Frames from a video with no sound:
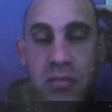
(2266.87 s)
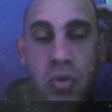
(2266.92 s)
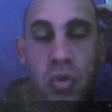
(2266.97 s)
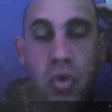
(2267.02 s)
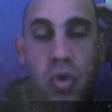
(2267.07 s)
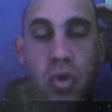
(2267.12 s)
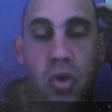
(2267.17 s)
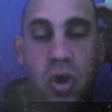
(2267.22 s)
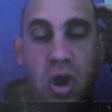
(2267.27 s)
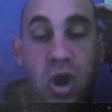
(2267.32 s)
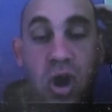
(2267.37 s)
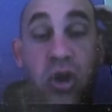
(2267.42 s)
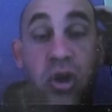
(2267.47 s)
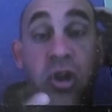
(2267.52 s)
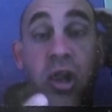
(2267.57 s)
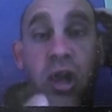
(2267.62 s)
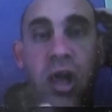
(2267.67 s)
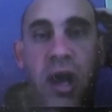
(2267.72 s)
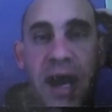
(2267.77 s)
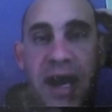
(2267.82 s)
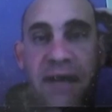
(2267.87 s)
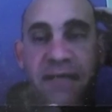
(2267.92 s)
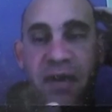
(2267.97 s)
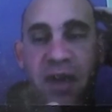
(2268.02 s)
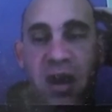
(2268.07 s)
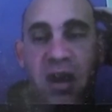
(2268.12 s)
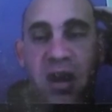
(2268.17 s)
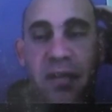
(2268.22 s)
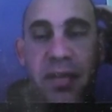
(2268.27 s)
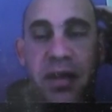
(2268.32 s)
more online
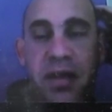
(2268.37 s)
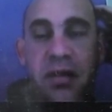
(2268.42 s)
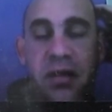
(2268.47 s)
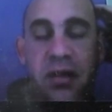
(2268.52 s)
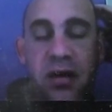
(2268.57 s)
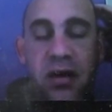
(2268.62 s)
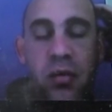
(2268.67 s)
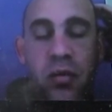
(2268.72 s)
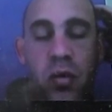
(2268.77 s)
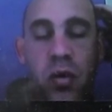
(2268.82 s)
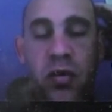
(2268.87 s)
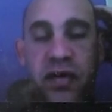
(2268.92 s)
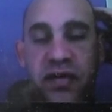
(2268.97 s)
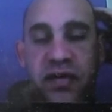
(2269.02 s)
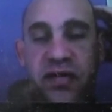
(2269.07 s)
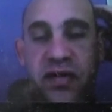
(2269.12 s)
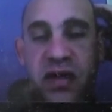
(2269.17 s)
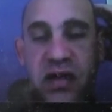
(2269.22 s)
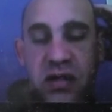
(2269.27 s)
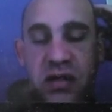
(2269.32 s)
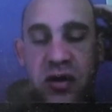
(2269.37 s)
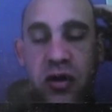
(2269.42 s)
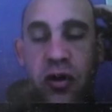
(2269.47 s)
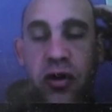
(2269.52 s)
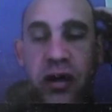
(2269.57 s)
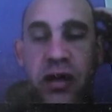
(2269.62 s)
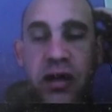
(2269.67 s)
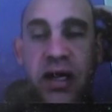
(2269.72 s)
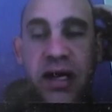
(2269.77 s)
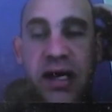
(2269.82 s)
environment than what we've
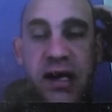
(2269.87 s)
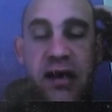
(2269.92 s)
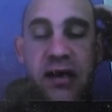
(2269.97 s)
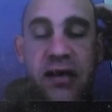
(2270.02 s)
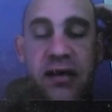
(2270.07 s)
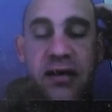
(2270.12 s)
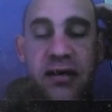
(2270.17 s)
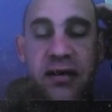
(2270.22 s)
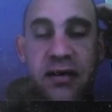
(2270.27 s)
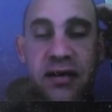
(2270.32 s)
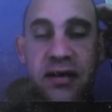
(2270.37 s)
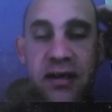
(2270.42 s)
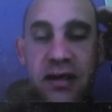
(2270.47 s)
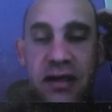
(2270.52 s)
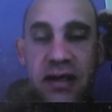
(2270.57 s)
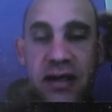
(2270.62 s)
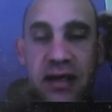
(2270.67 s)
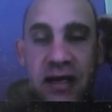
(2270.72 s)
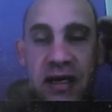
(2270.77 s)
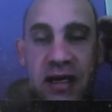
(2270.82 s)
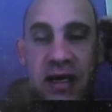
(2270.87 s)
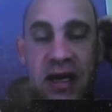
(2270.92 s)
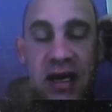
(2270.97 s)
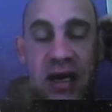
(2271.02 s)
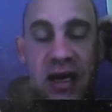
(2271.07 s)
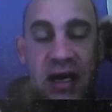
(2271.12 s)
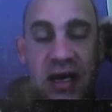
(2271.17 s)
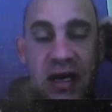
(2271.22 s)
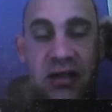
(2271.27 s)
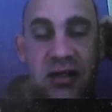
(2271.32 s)
historically done.
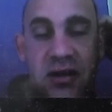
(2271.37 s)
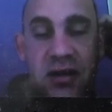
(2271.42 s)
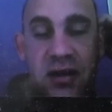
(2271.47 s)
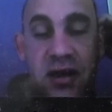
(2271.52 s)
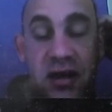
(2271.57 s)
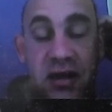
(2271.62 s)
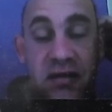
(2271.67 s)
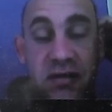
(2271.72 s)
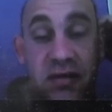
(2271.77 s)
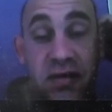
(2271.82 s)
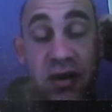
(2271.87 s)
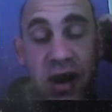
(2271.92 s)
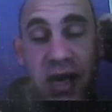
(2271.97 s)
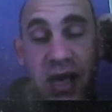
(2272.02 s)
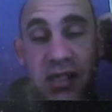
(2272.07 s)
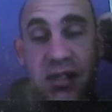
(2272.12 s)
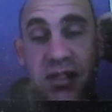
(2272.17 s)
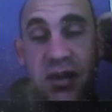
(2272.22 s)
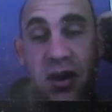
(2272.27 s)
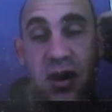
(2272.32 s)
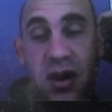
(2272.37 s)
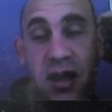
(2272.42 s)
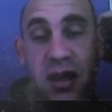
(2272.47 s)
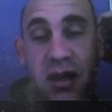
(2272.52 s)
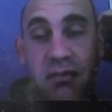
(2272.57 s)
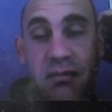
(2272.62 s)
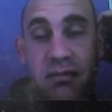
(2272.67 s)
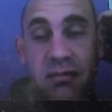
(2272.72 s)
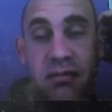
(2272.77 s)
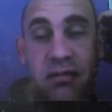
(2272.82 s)
So that's very exciting.